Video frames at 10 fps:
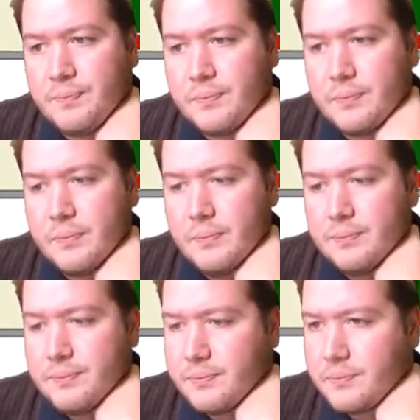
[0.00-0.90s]

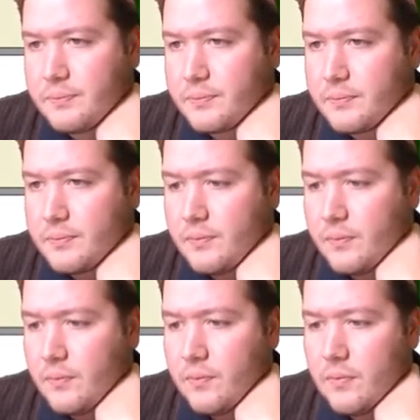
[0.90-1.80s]

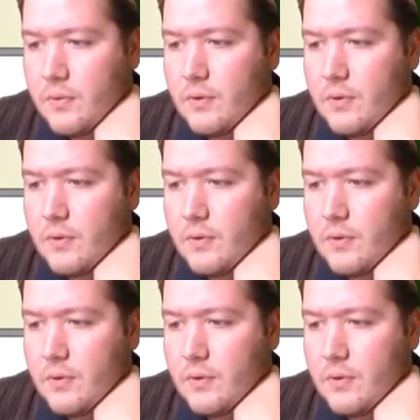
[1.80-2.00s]
(silence)